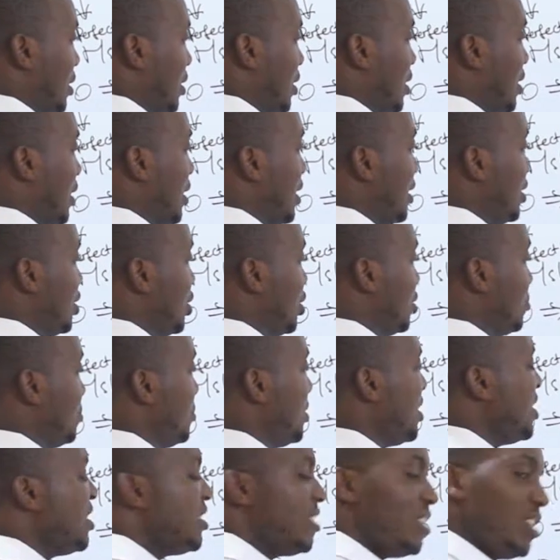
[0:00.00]
relationship.
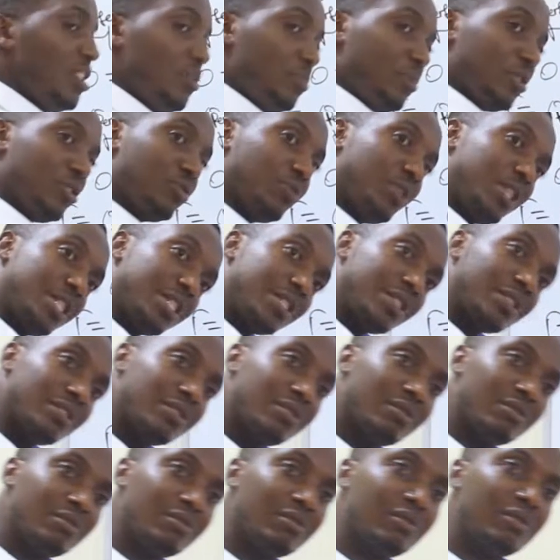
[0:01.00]
It's in between.
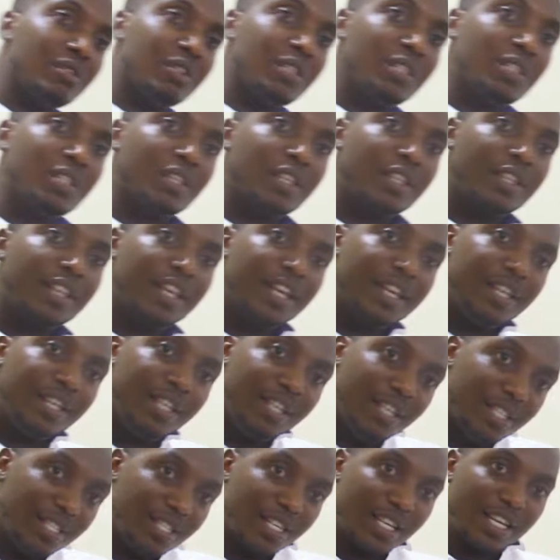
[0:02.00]
There
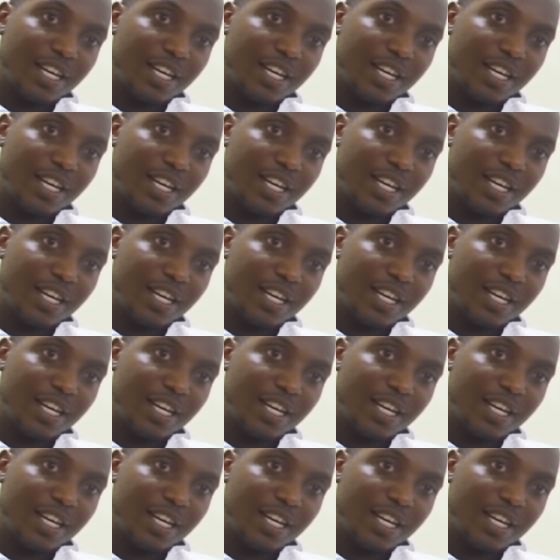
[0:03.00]
is